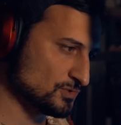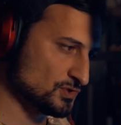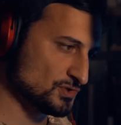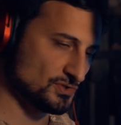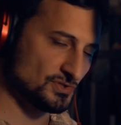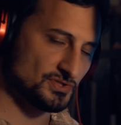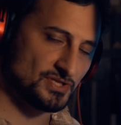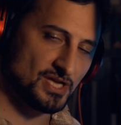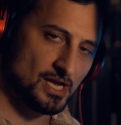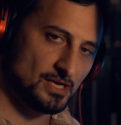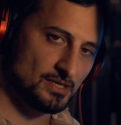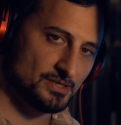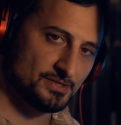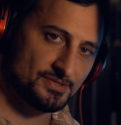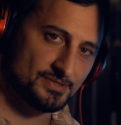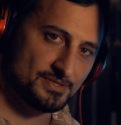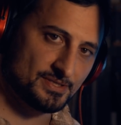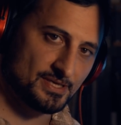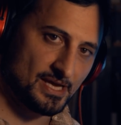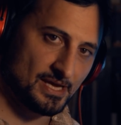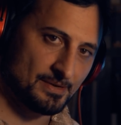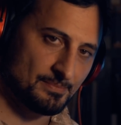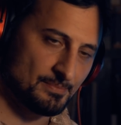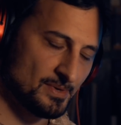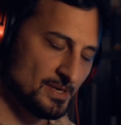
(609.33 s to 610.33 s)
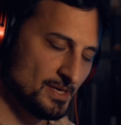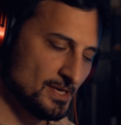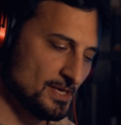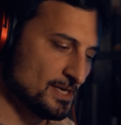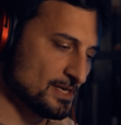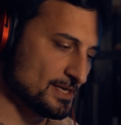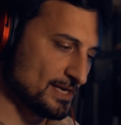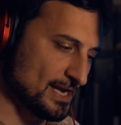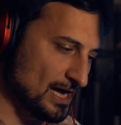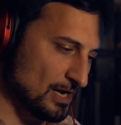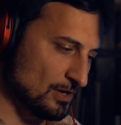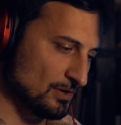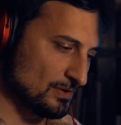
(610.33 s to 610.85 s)
exactly the same.
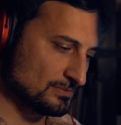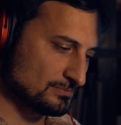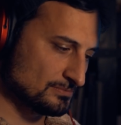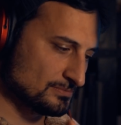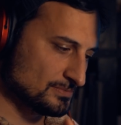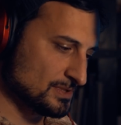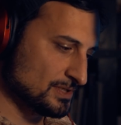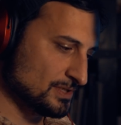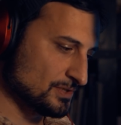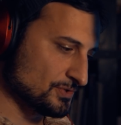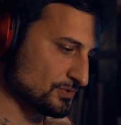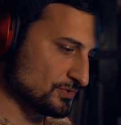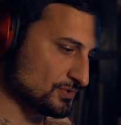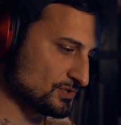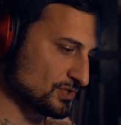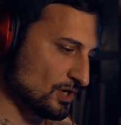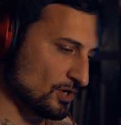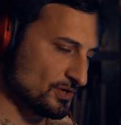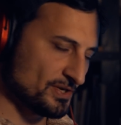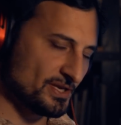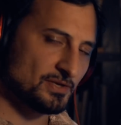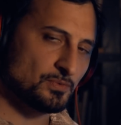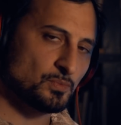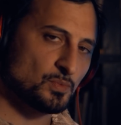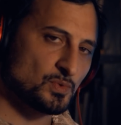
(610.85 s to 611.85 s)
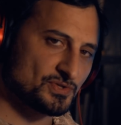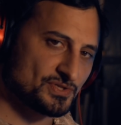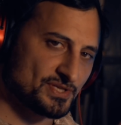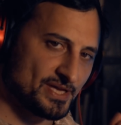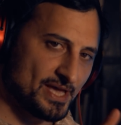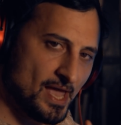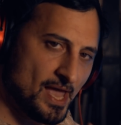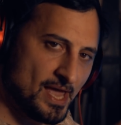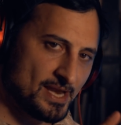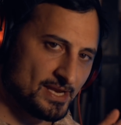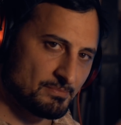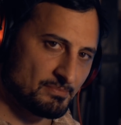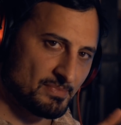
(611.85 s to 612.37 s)
Now, you saw that it was
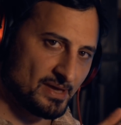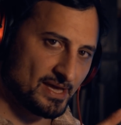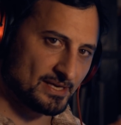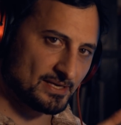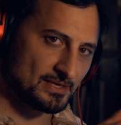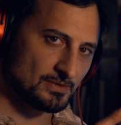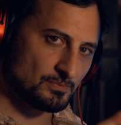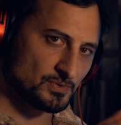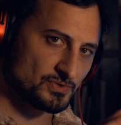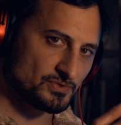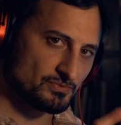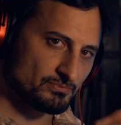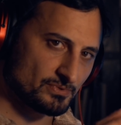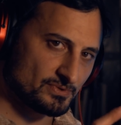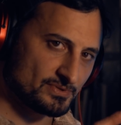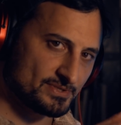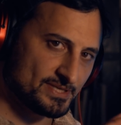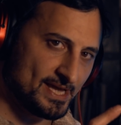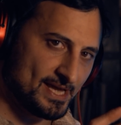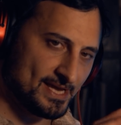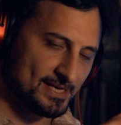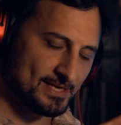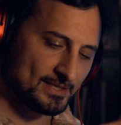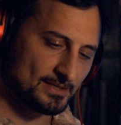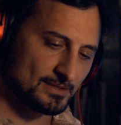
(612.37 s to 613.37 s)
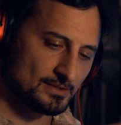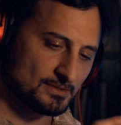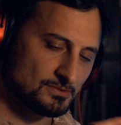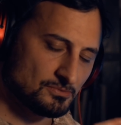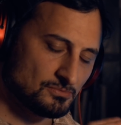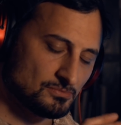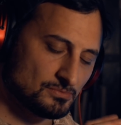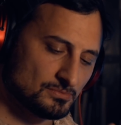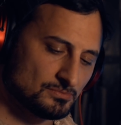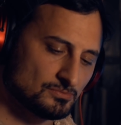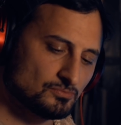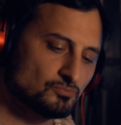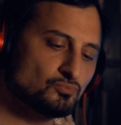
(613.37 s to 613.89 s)
animated, it was rotating.
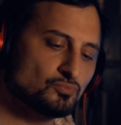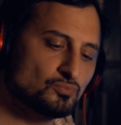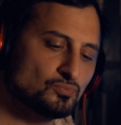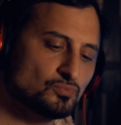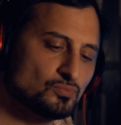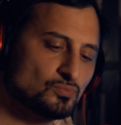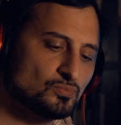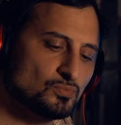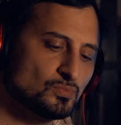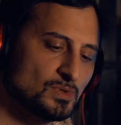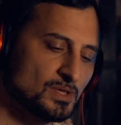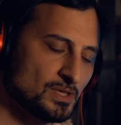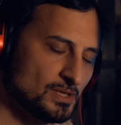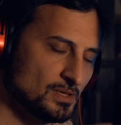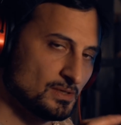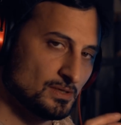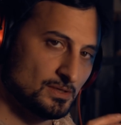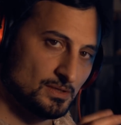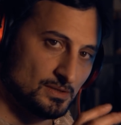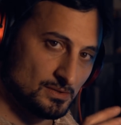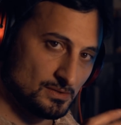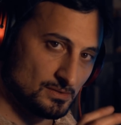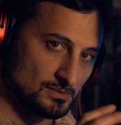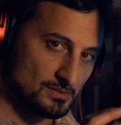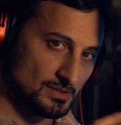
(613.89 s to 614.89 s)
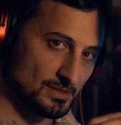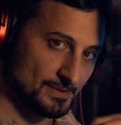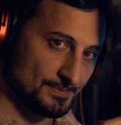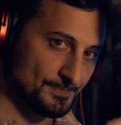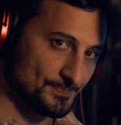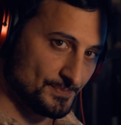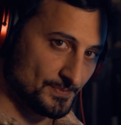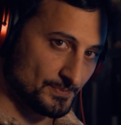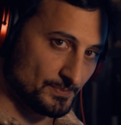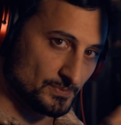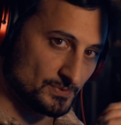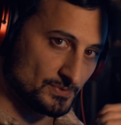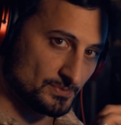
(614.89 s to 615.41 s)

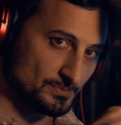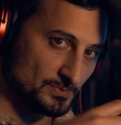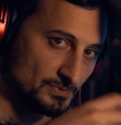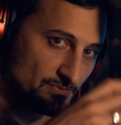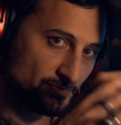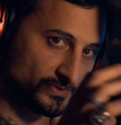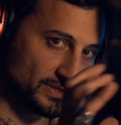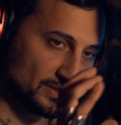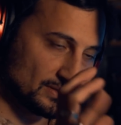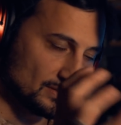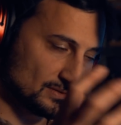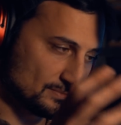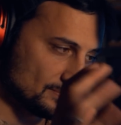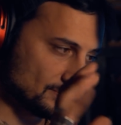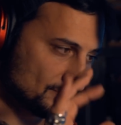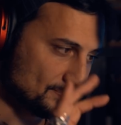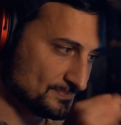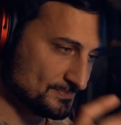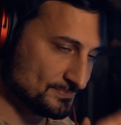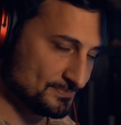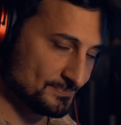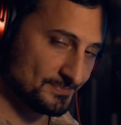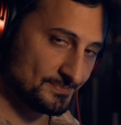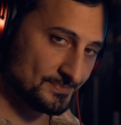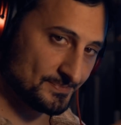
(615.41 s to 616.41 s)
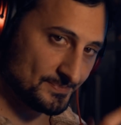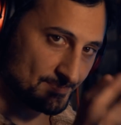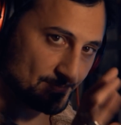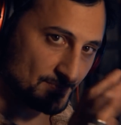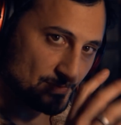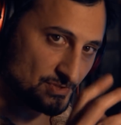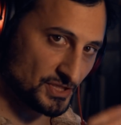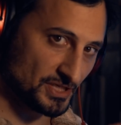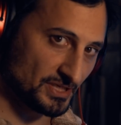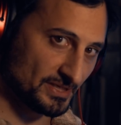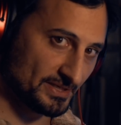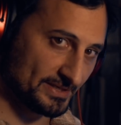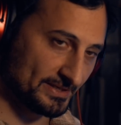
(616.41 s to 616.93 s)
Was moving,
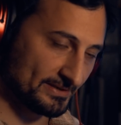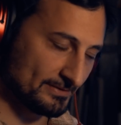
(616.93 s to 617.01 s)
jiggling